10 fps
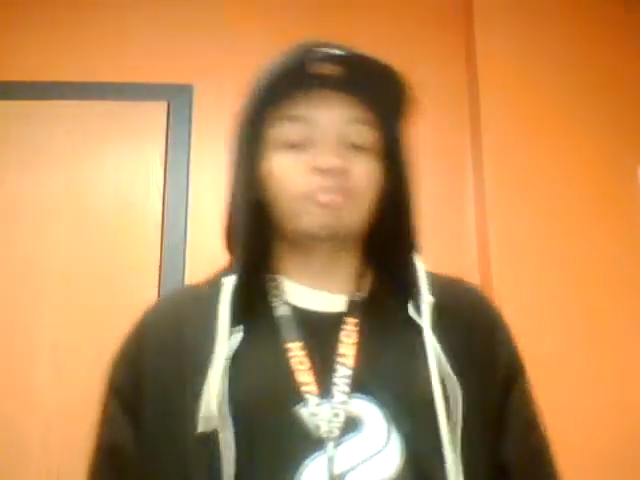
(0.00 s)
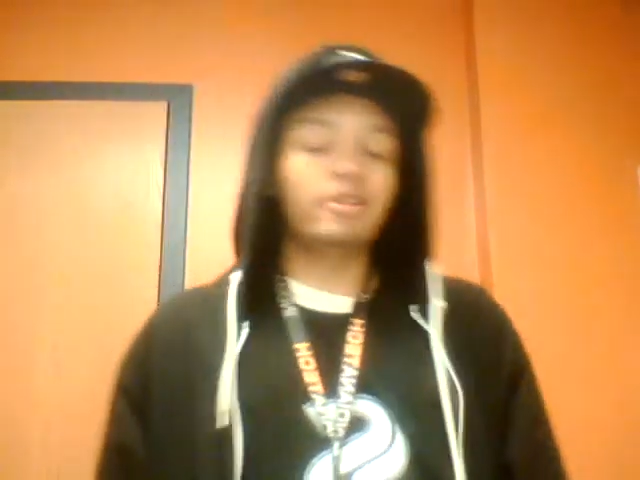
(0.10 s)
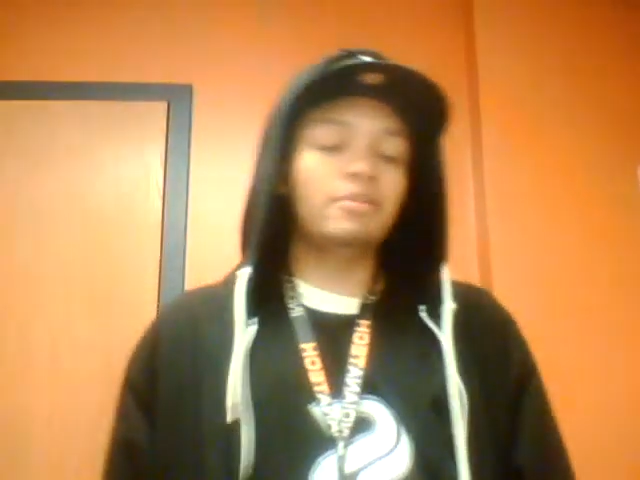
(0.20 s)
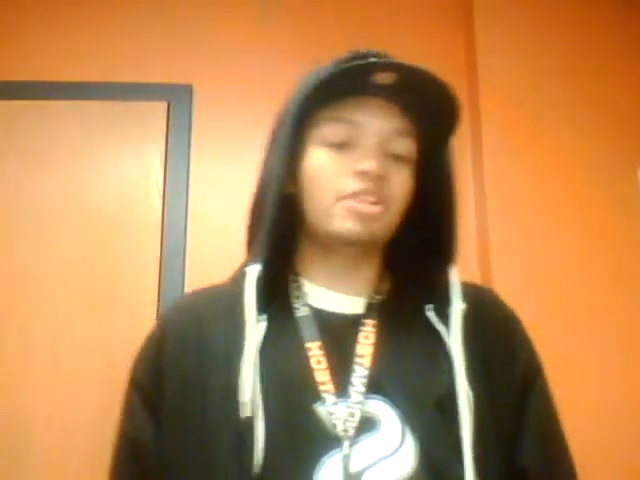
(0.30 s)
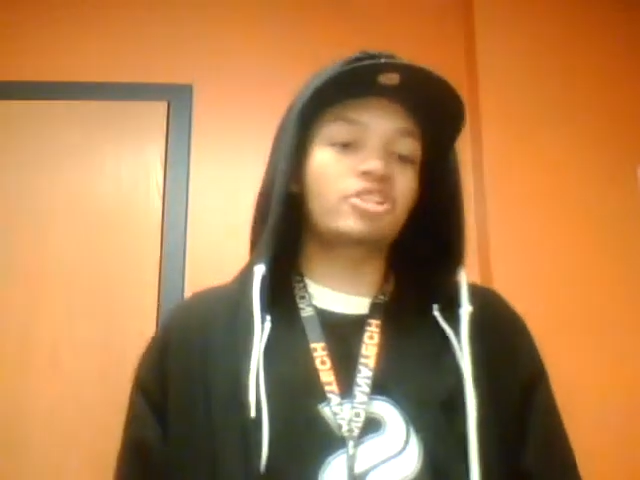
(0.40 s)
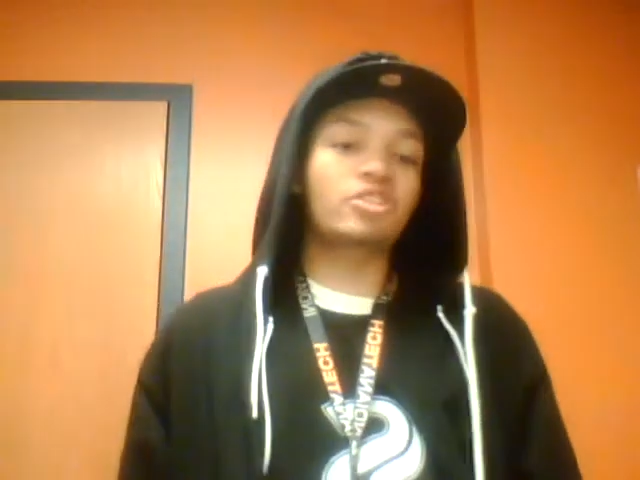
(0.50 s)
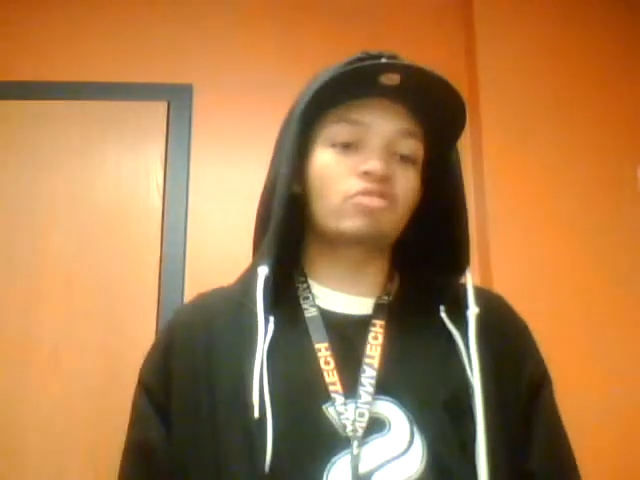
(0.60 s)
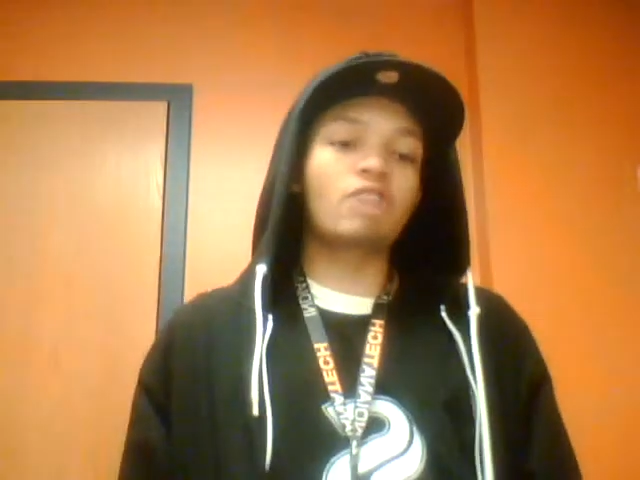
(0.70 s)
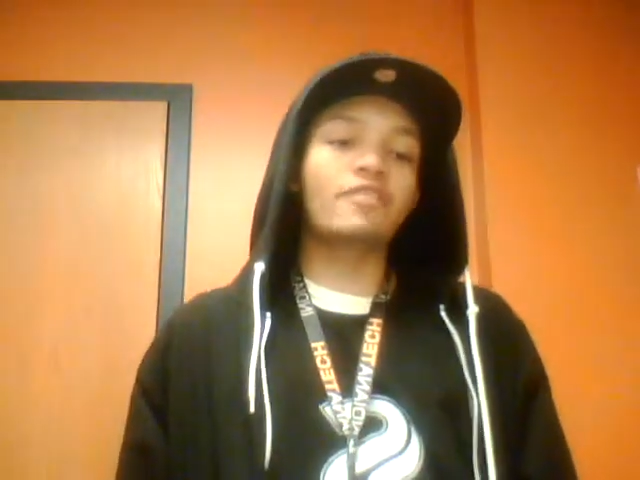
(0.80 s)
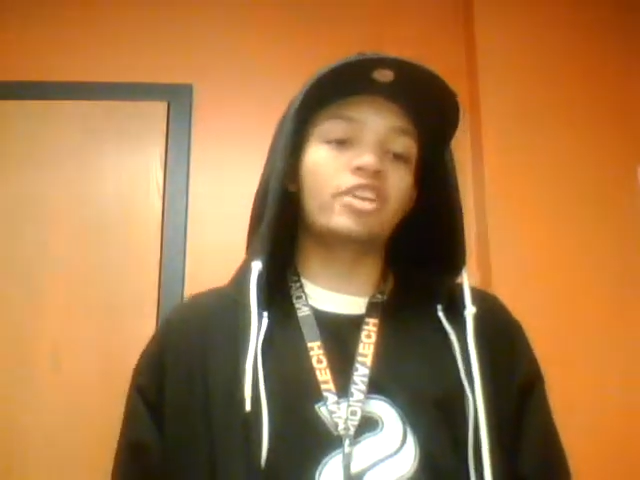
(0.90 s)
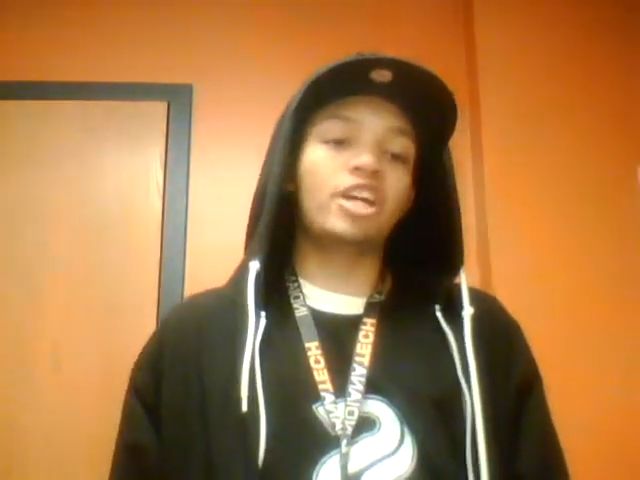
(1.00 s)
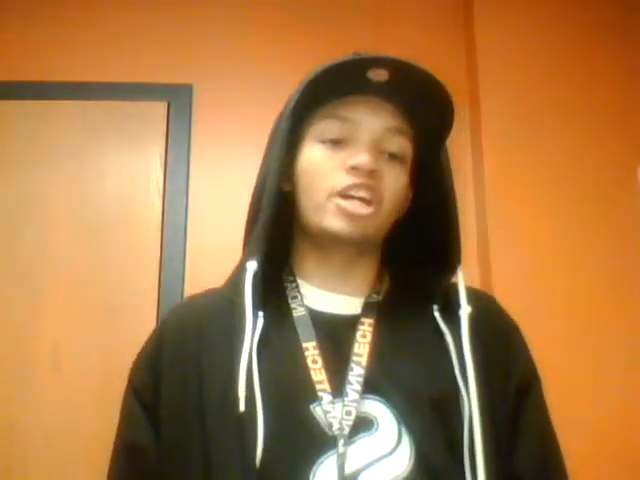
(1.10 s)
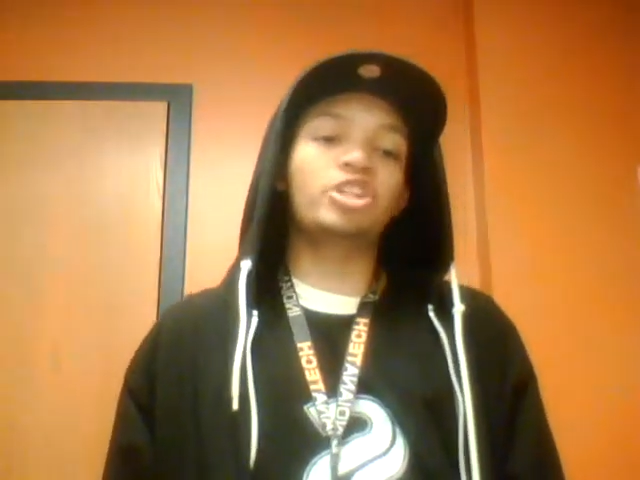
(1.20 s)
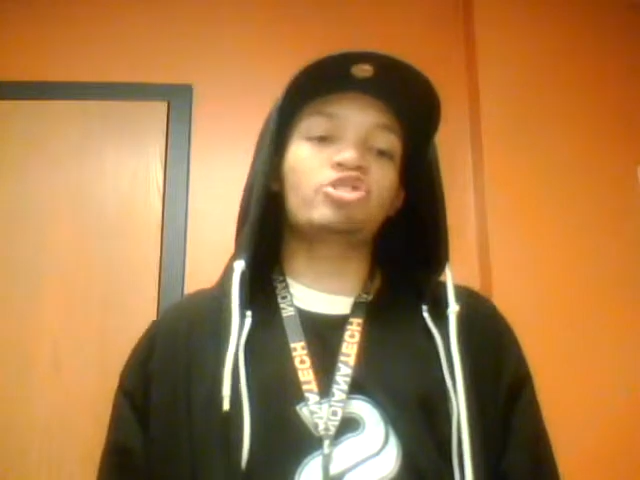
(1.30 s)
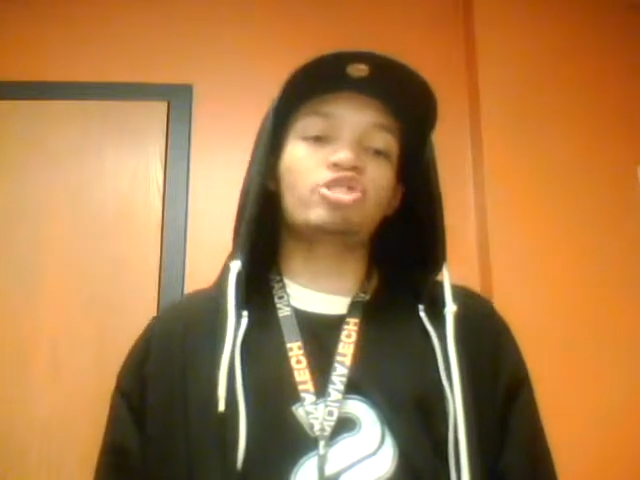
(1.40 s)
pretty much in
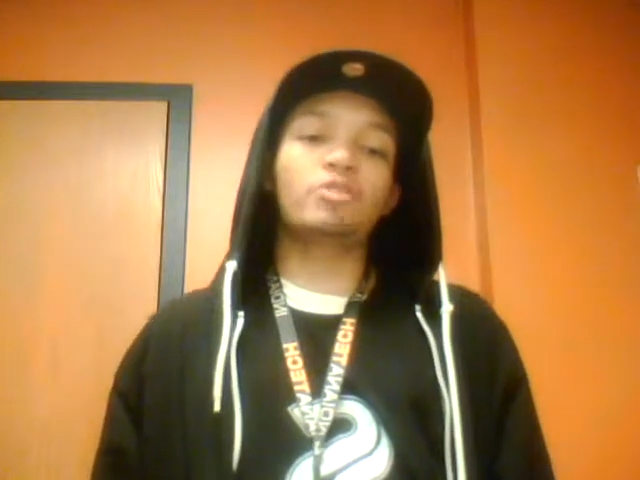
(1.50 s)
disqualification,